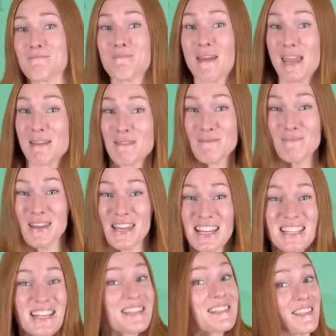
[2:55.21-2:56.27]
the baby
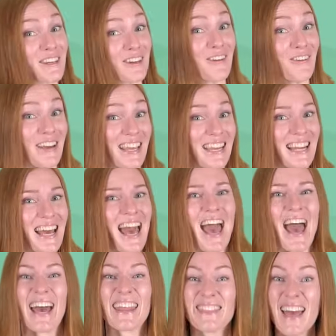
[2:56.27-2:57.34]
bees and to the queen,
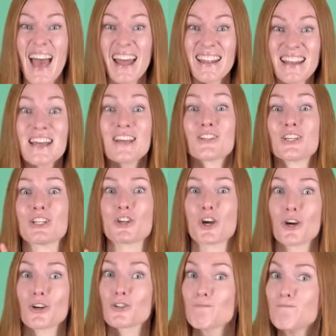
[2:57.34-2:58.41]
and then she
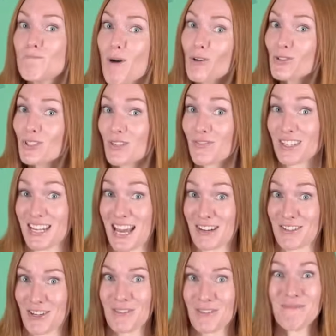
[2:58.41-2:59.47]
turns most of the
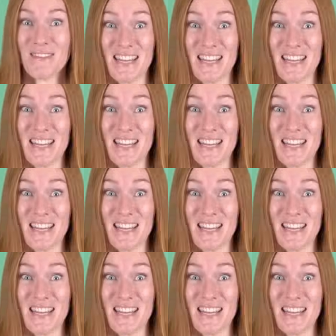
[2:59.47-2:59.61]
nectar